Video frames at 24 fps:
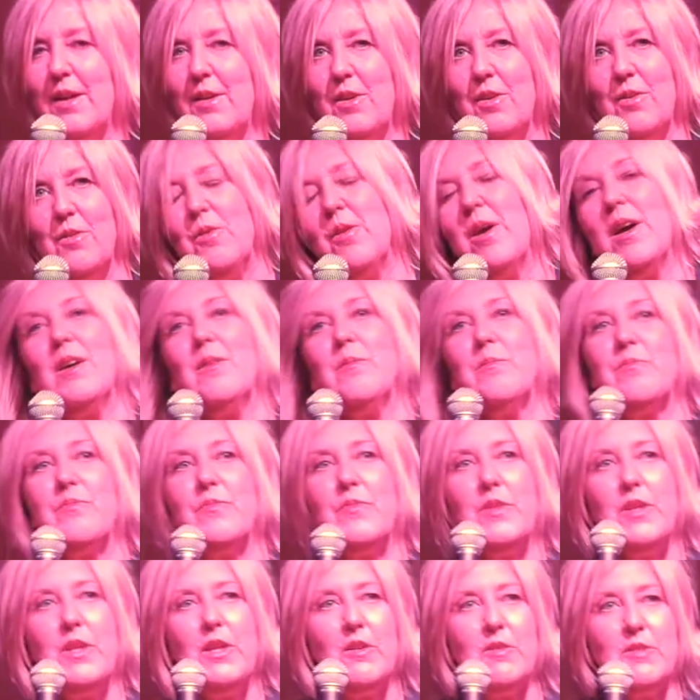who,
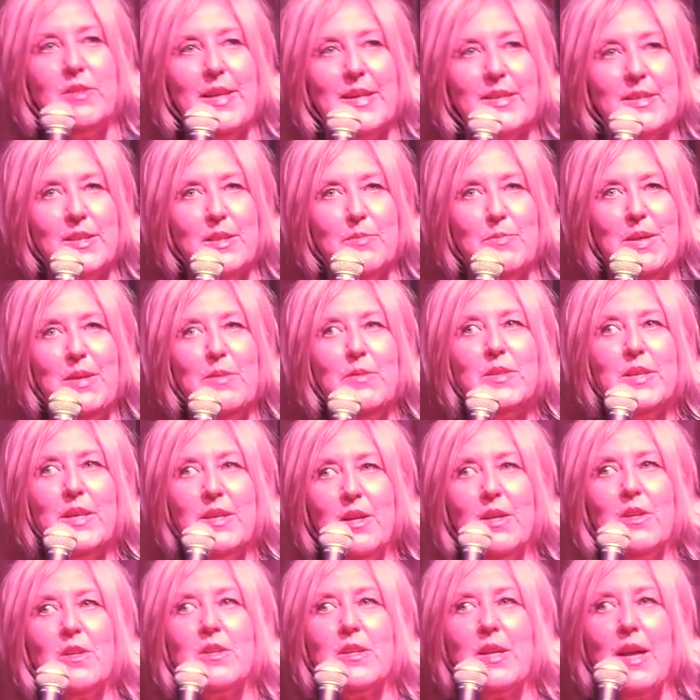um, you know, texted me. He was a
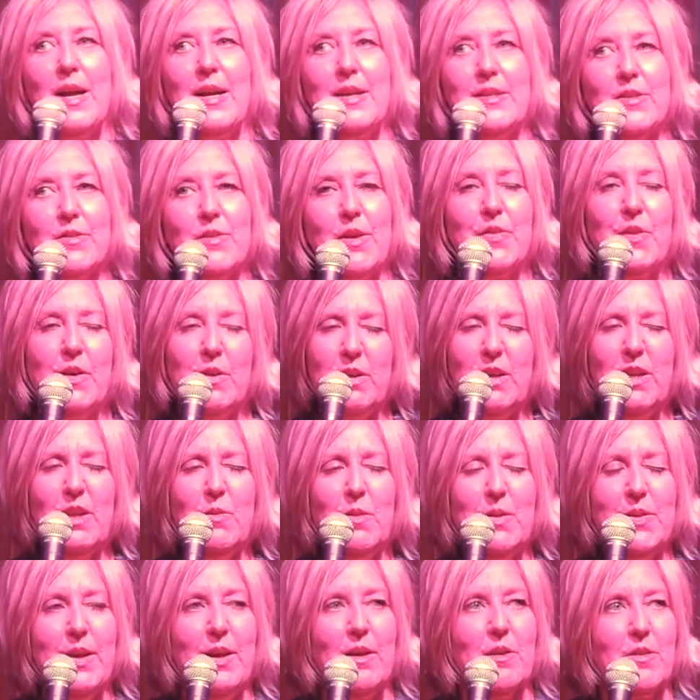younger guy, so I thought, you know
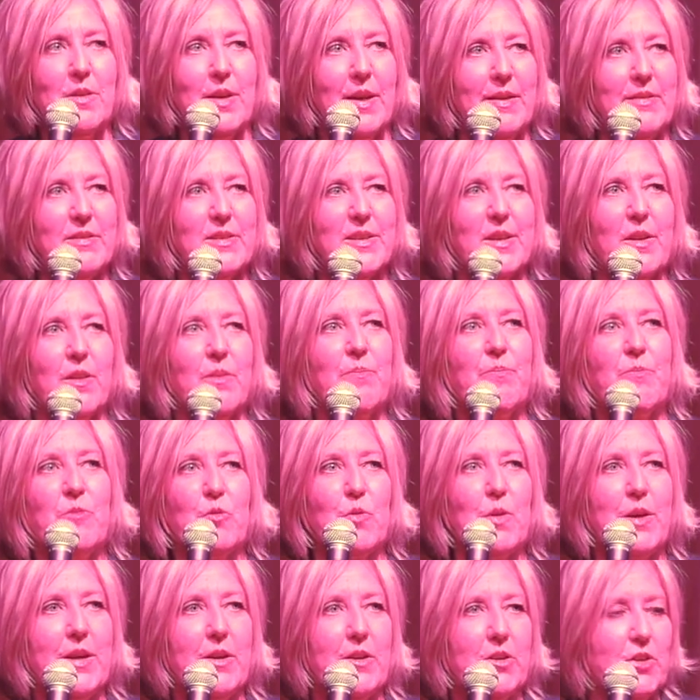what the hell? Okay, he's like
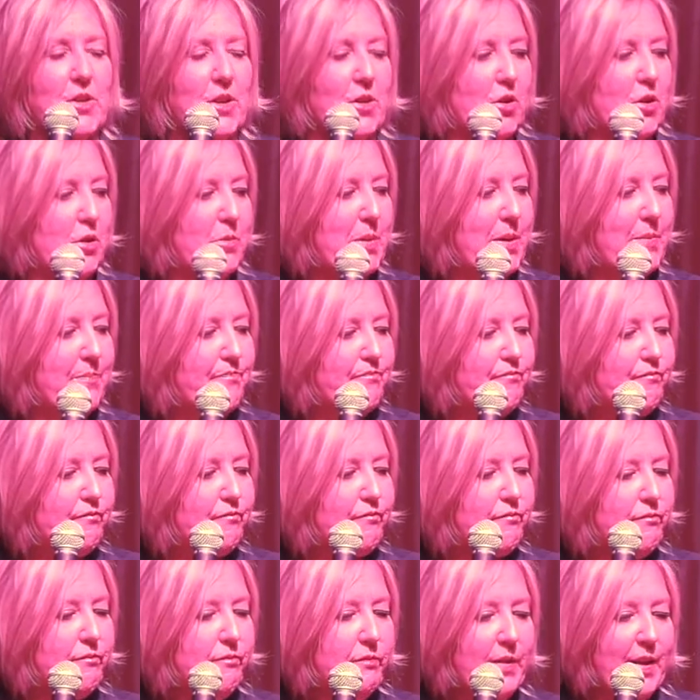20 years younger than me.
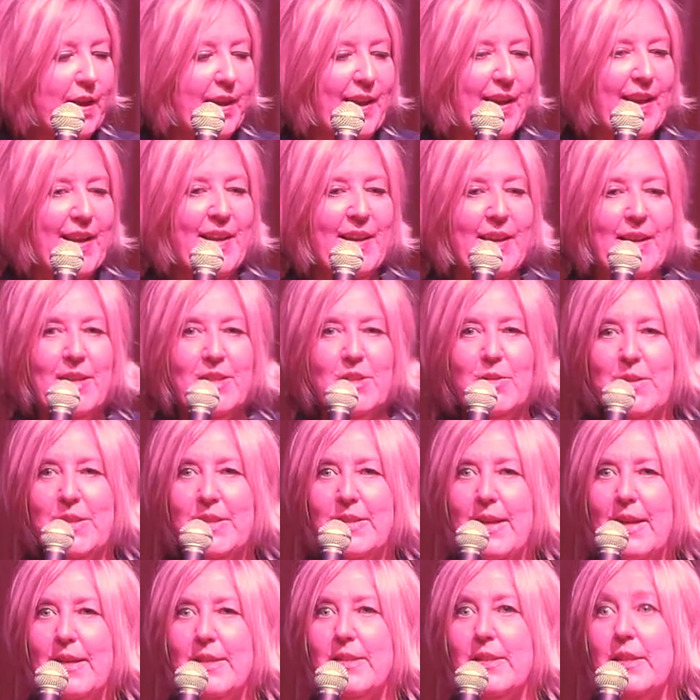So
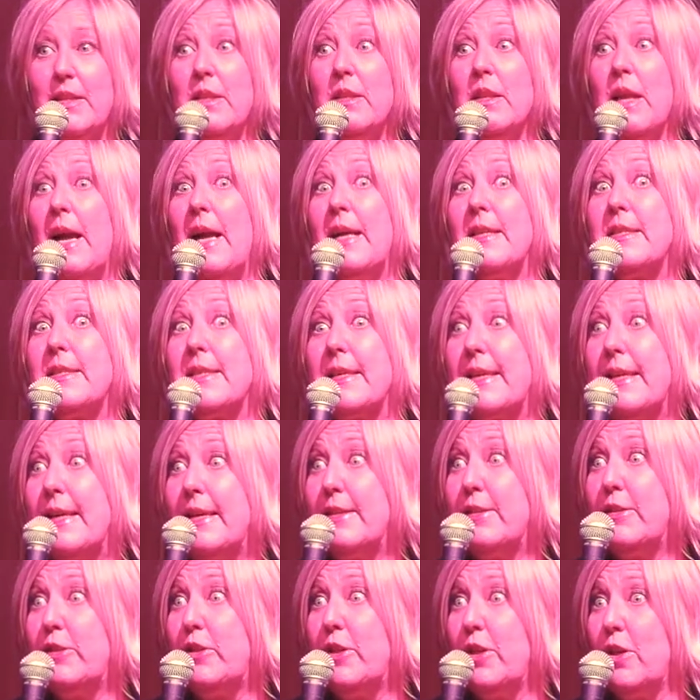he's texting as the
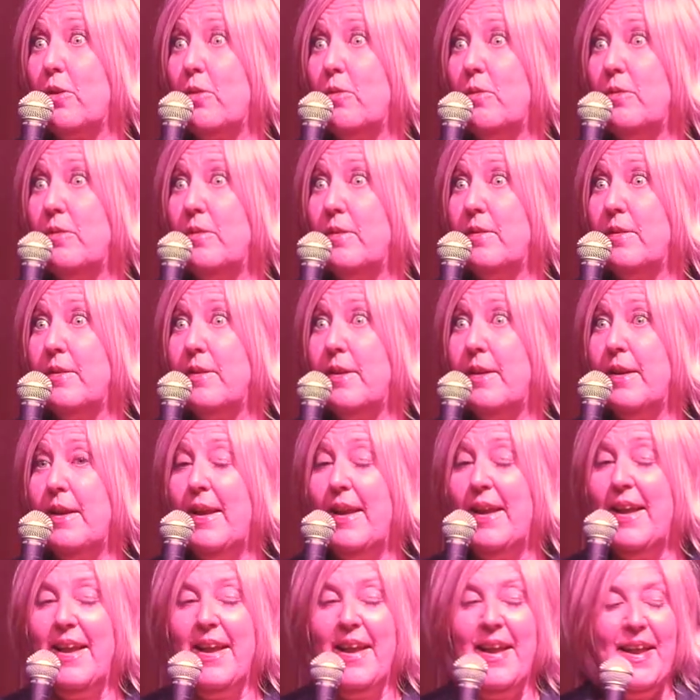kids do,
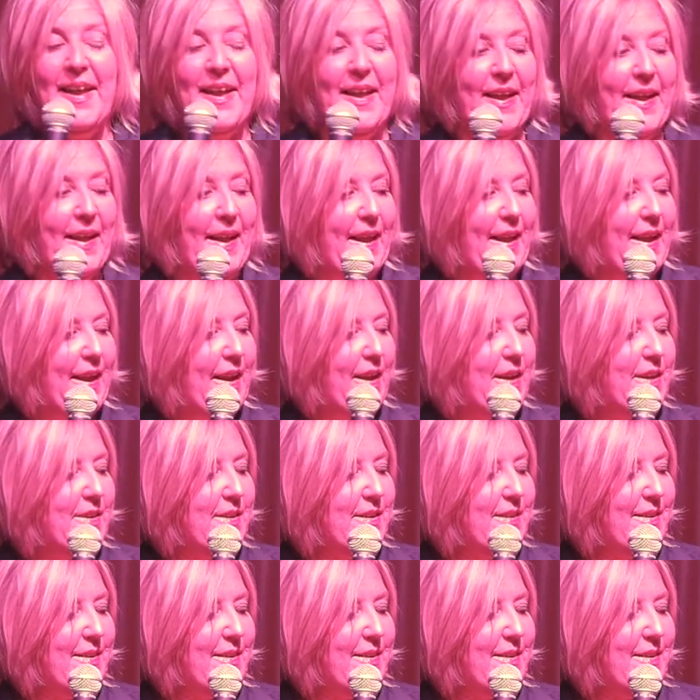and